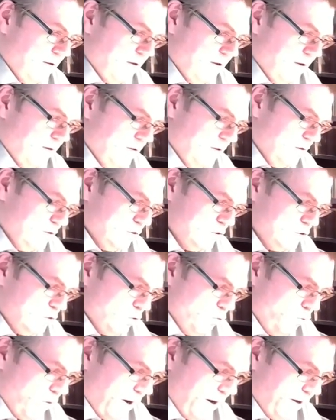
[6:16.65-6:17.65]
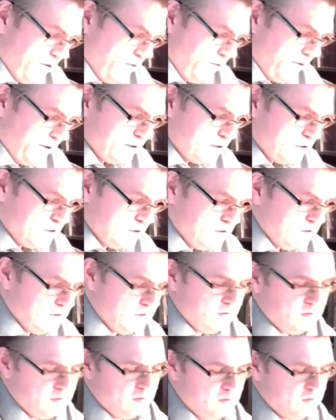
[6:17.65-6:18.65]
and this is the y direction
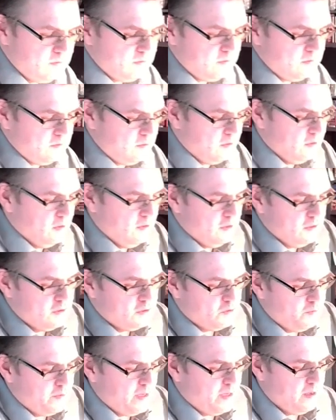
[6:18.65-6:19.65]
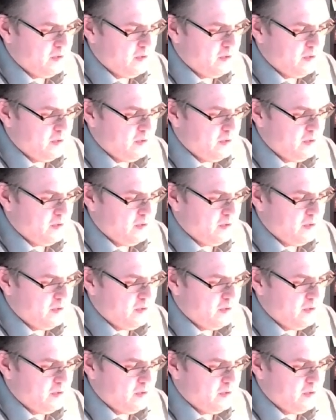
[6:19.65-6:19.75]
on the screen.